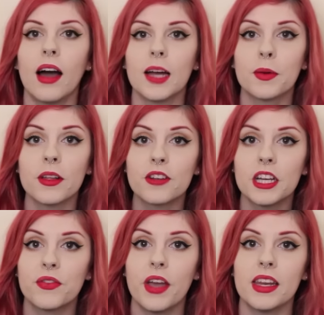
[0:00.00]
I
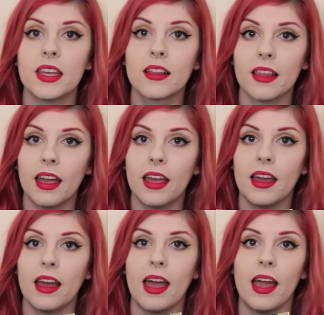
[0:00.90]
apologise for any
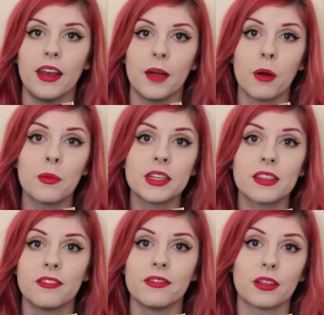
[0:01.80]
glare, and I'm probably
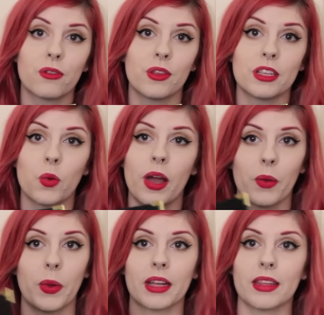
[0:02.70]
just going to flip through this
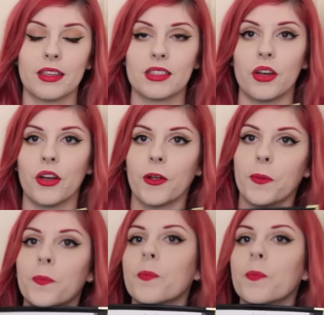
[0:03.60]
quite quickly, so.